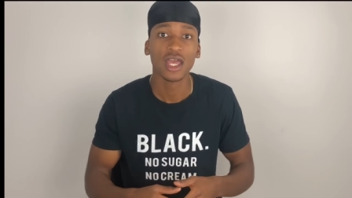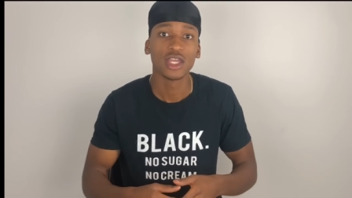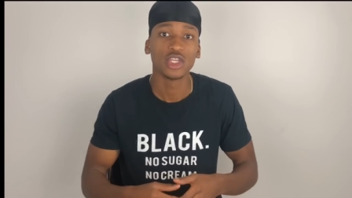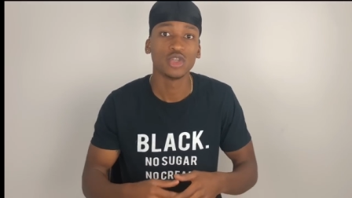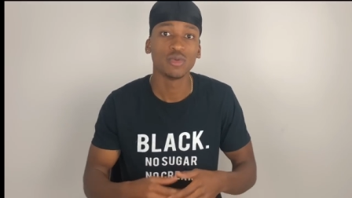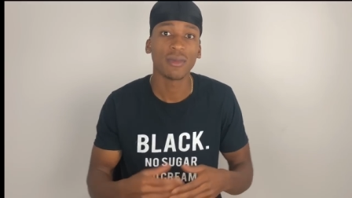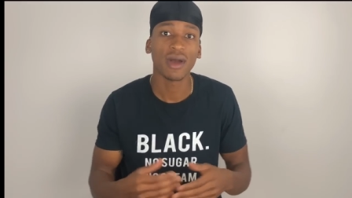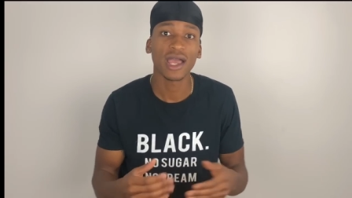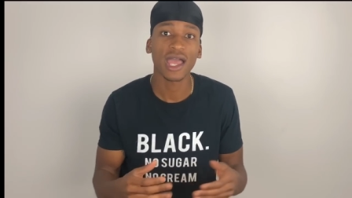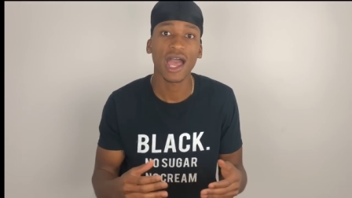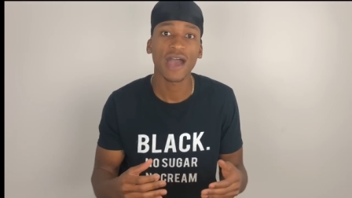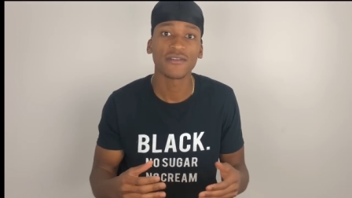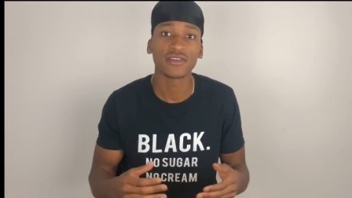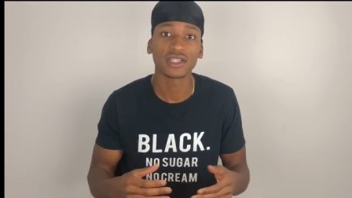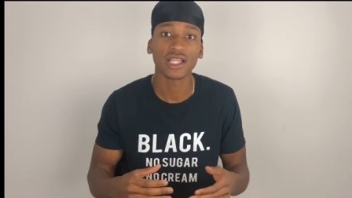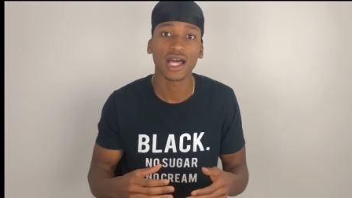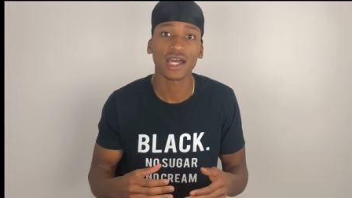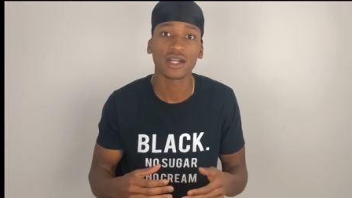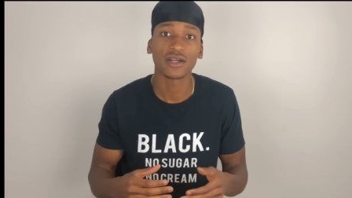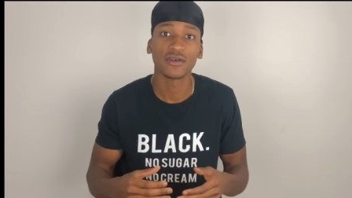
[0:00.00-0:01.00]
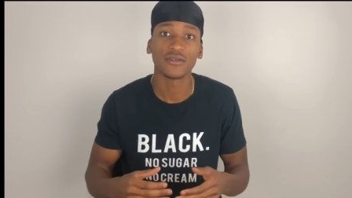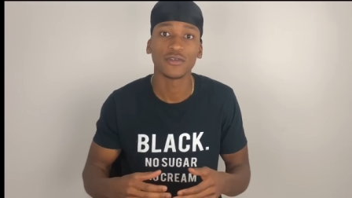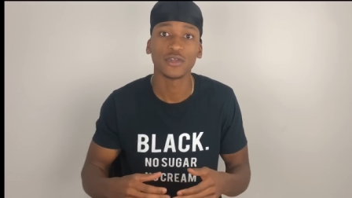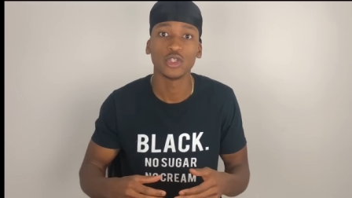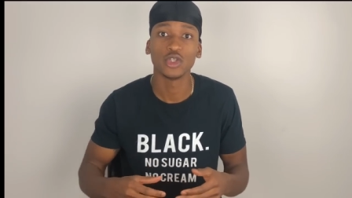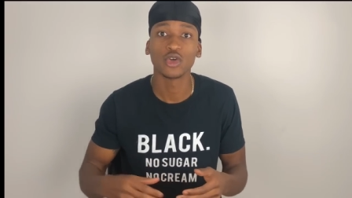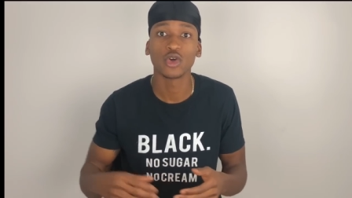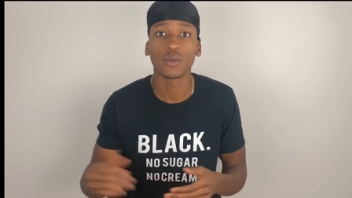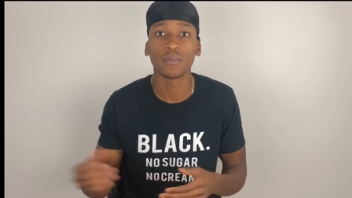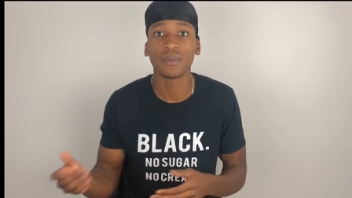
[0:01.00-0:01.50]
you might have a lot
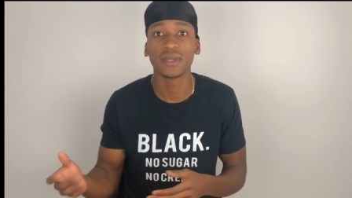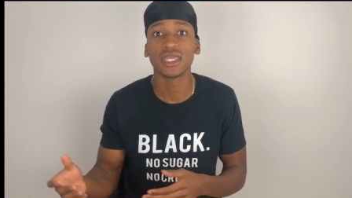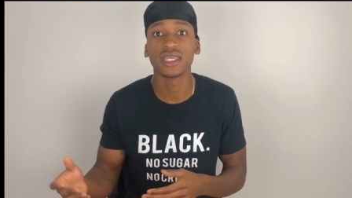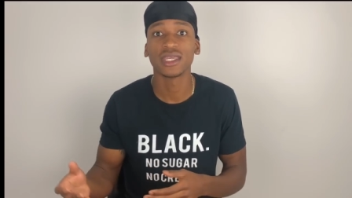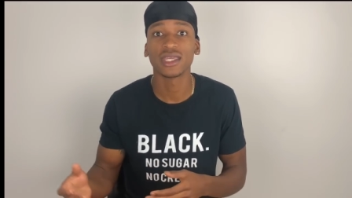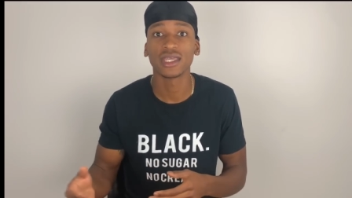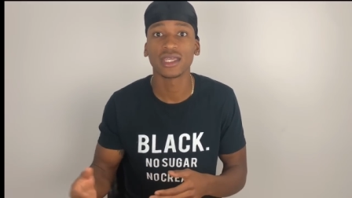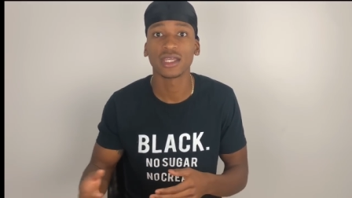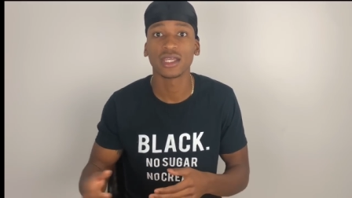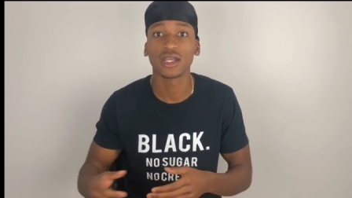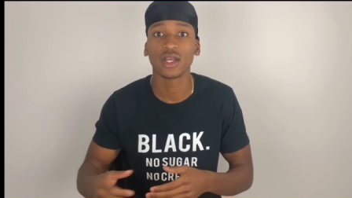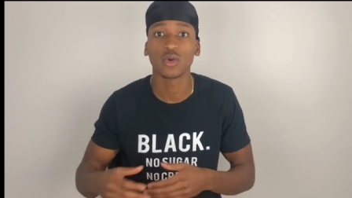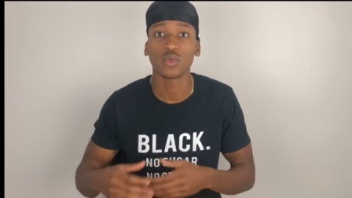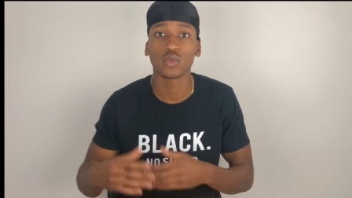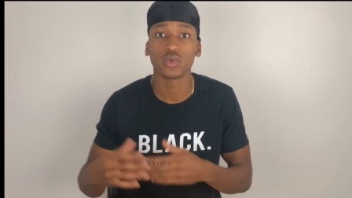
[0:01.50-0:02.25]
of European